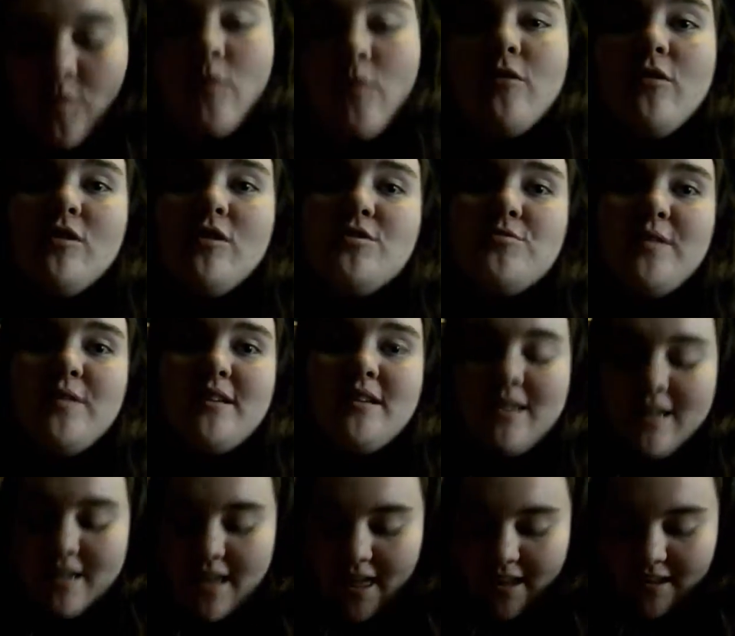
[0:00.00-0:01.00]
Well, they're also written
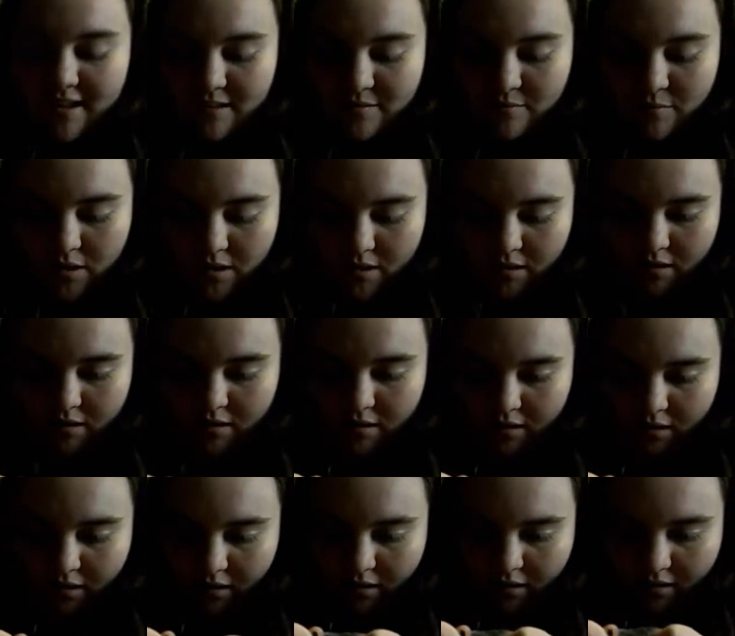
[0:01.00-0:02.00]
in Italian, but...
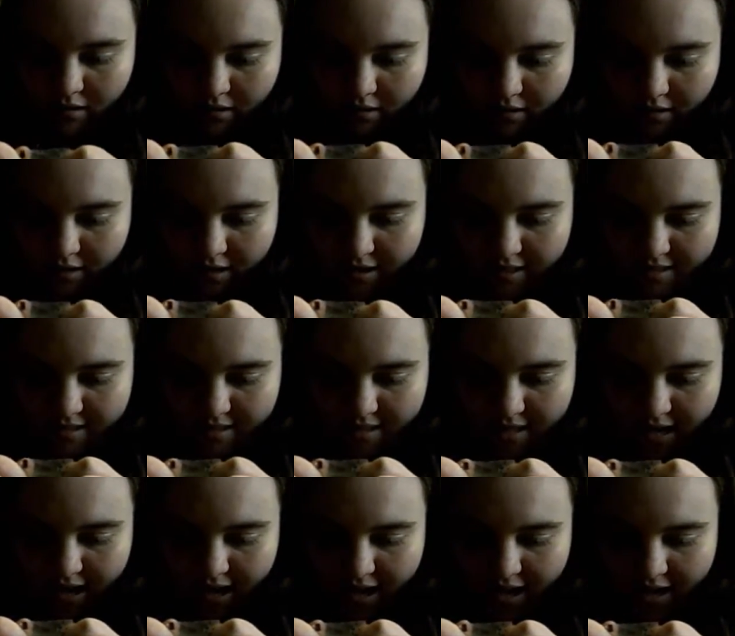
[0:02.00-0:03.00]

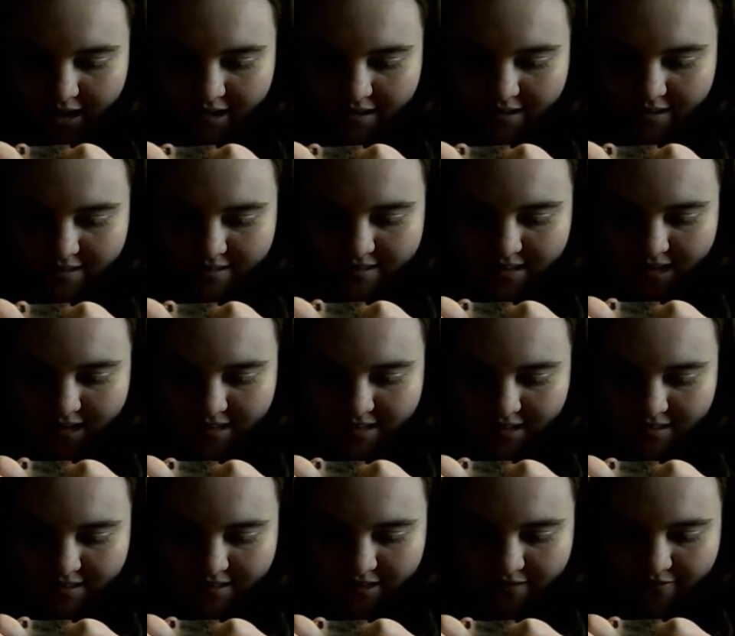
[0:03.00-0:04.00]
Today, take
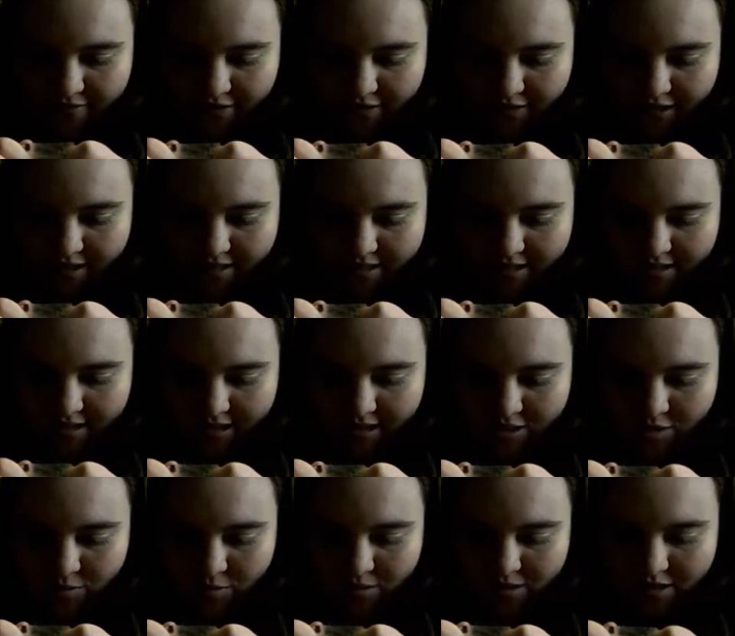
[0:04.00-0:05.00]
nothing for granted
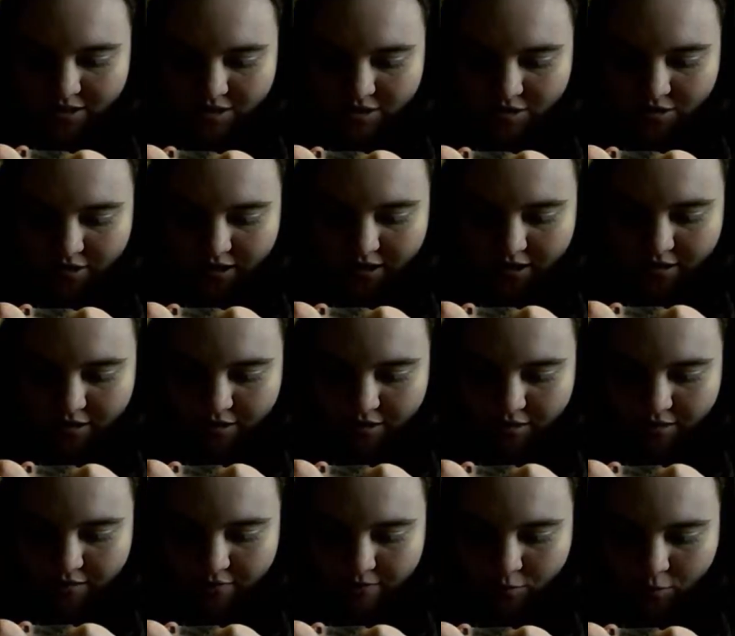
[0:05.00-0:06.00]
and you will enjoy
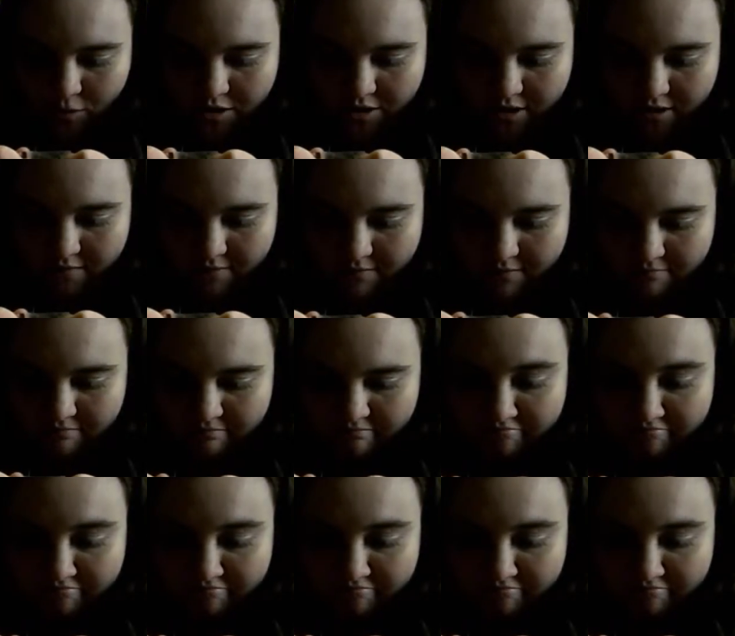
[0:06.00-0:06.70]
good fortune.